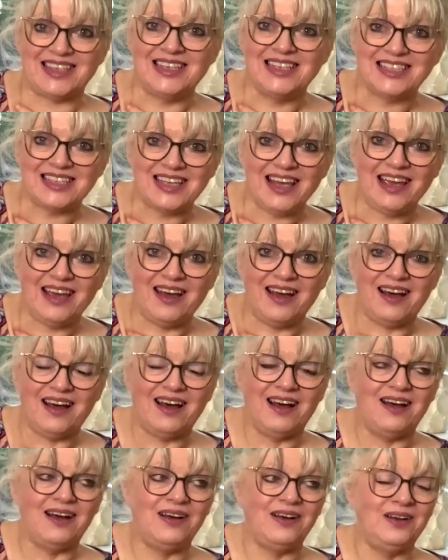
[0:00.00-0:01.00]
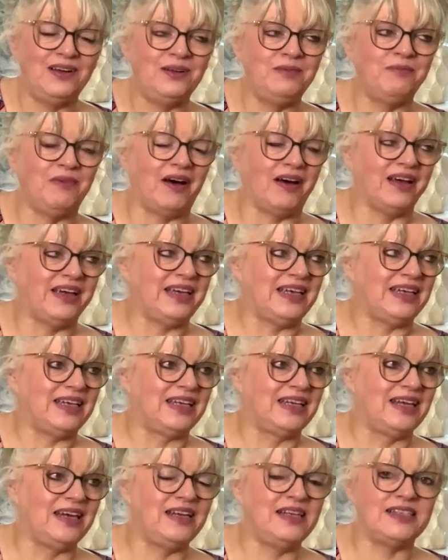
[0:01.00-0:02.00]
and it's like, oh my
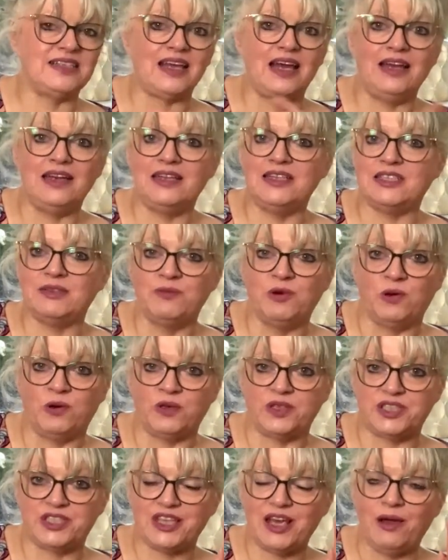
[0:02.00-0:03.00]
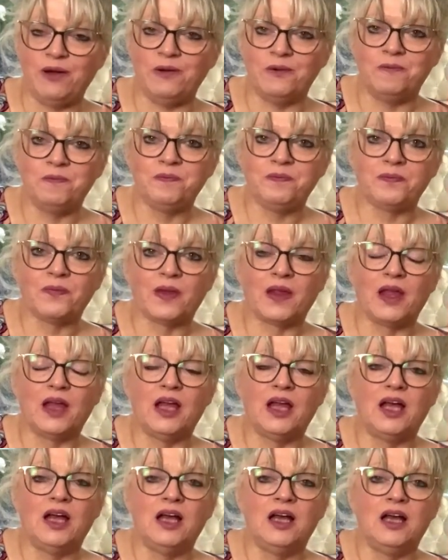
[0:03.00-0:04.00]
goodness, and there's more. So
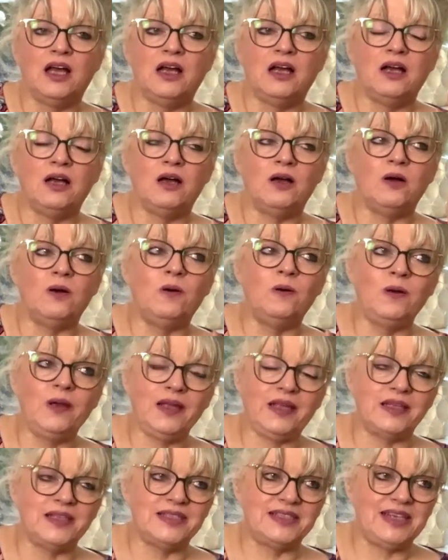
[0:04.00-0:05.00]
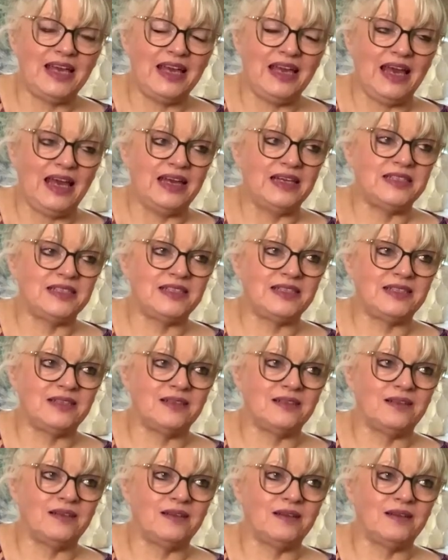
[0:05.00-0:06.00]
all I can say is,
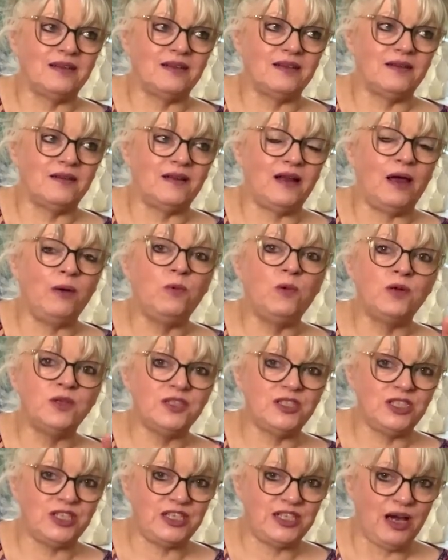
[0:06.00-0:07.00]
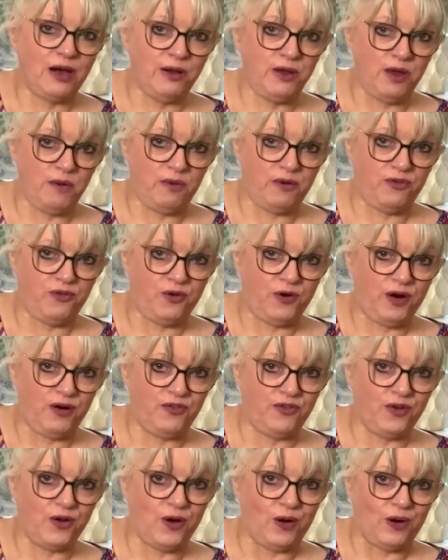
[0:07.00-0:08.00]
I wanted to tell you before I
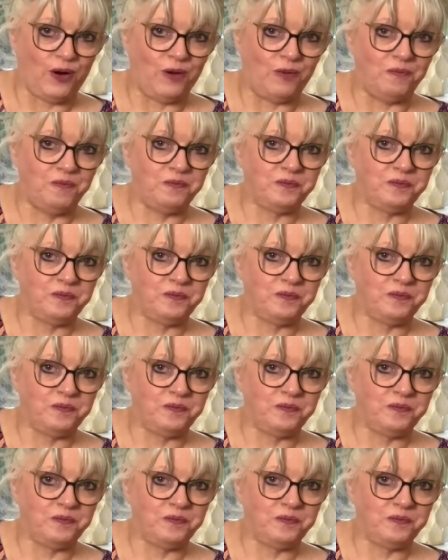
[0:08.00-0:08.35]
forgot.